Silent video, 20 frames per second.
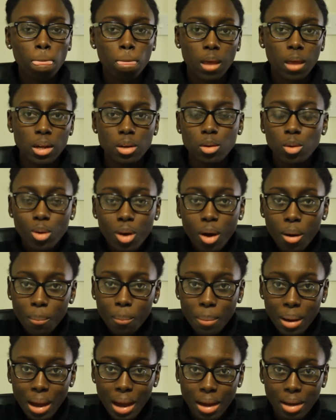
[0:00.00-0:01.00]
and it will come
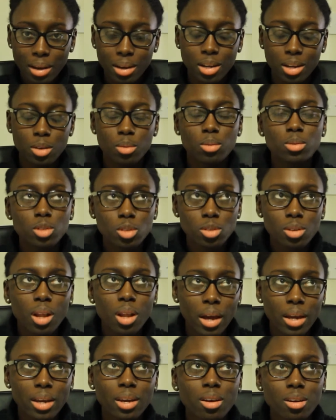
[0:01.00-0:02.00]
back, it would
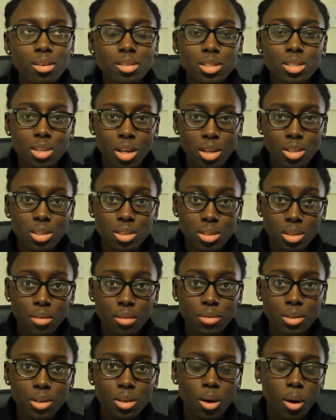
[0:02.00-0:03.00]
like start to
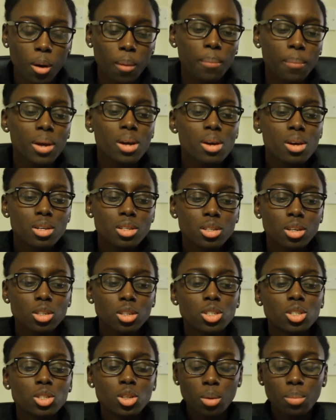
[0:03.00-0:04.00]
soften up. So
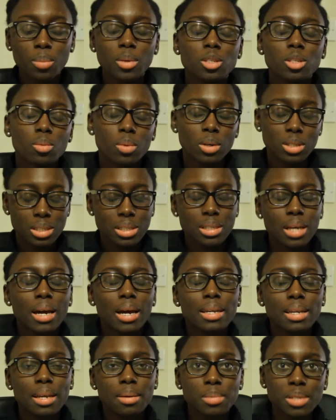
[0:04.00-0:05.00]
she took me to one
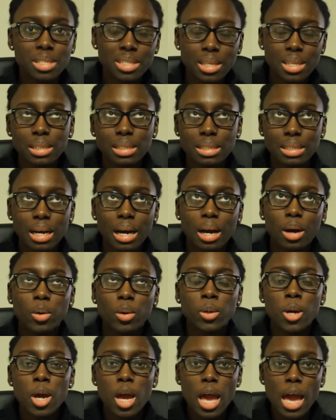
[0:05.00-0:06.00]
side, let me sit
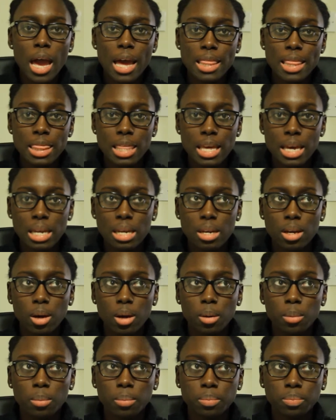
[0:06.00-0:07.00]
down, and
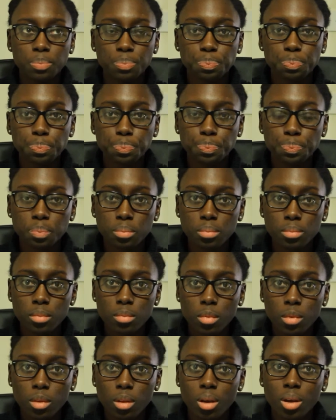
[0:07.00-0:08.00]
then
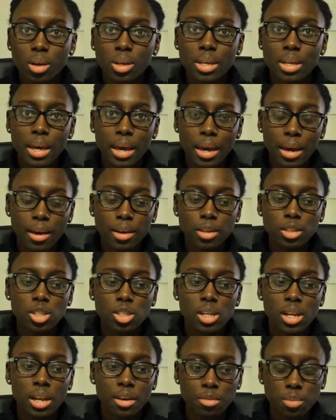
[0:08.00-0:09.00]
yeah,
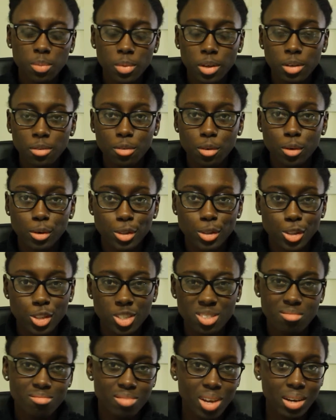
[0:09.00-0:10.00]
she left me for
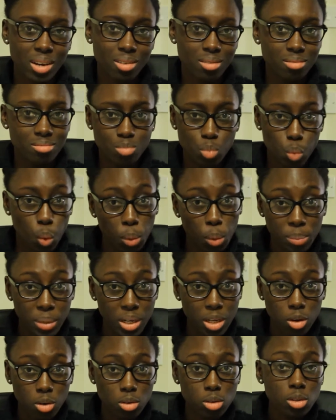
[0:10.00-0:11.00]
like 1
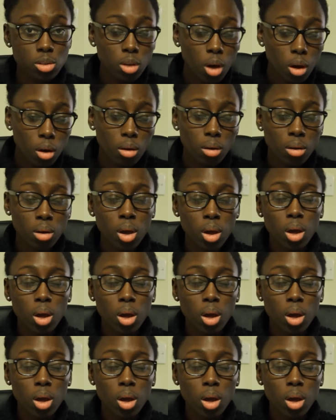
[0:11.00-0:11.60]
minute or so,